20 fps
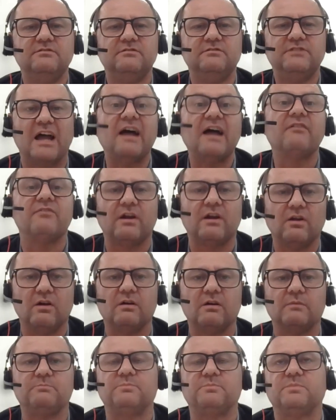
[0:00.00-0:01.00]

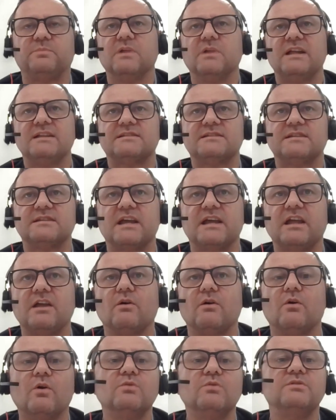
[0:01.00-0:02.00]
develop, let's say,
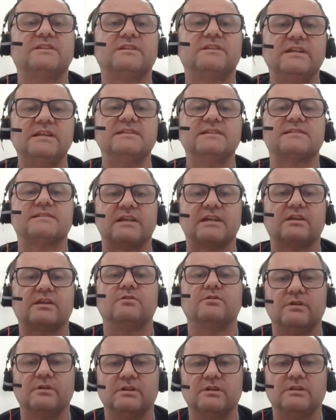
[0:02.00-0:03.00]
OT
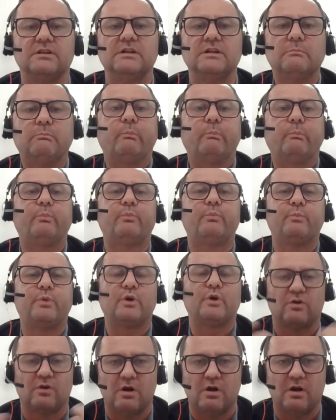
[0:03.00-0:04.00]
security
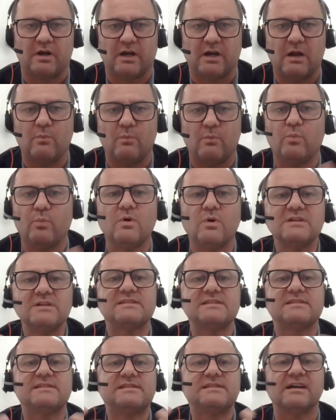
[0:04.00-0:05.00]
program, what
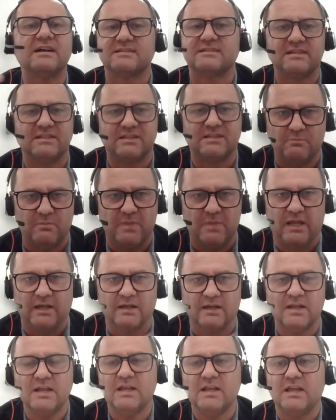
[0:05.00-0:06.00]
does it mean?
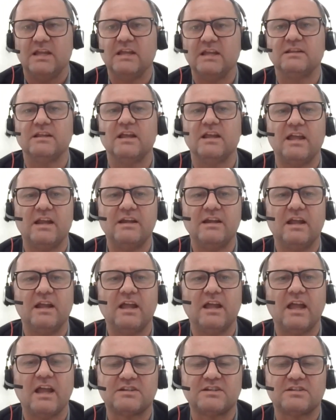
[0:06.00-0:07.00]

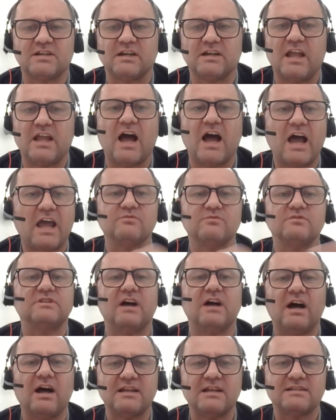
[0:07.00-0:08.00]
And actually I would
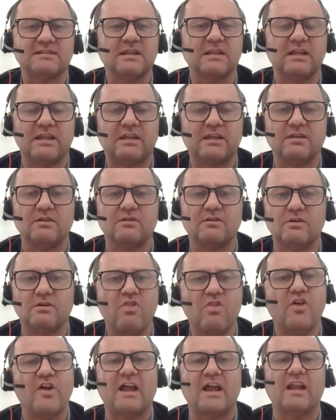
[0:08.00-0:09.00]
ask, like,
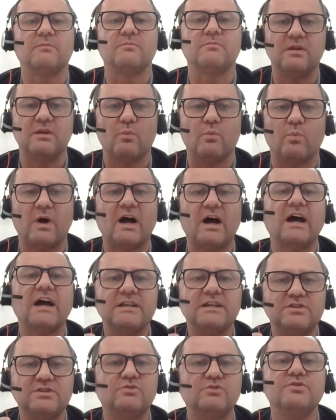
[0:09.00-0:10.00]
tell me,
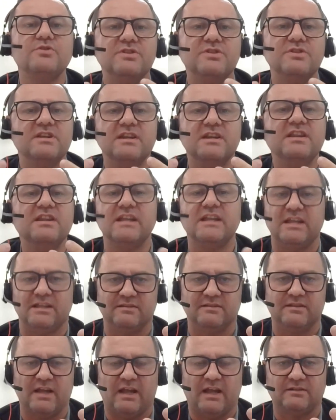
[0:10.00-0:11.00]
why do you
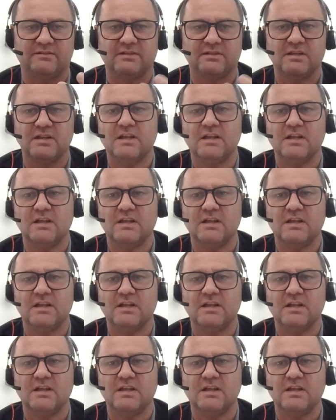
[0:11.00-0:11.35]
need that?